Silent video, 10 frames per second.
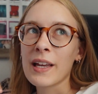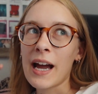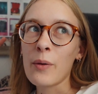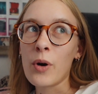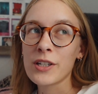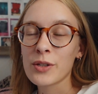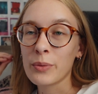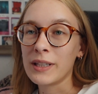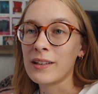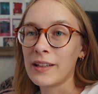I want to
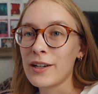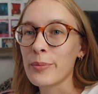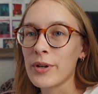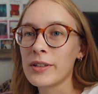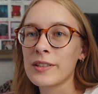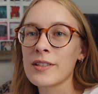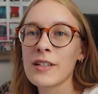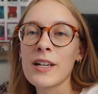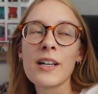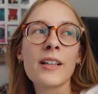read the later books.
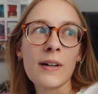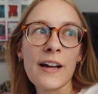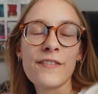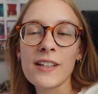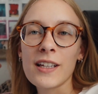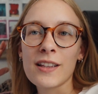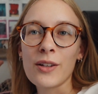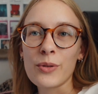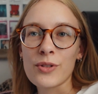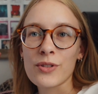I feel like
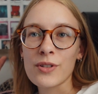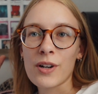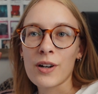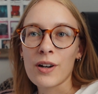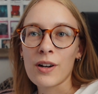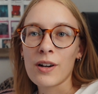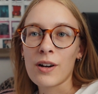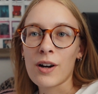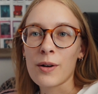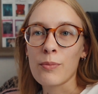those
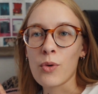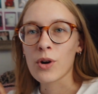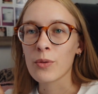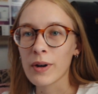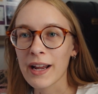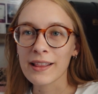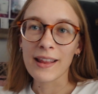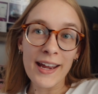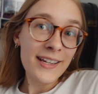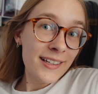are more what I
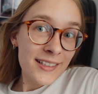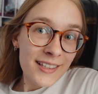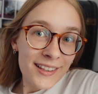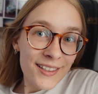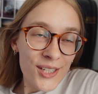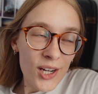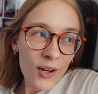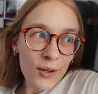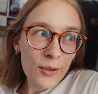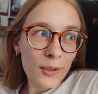liked in the
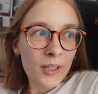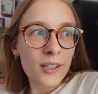show.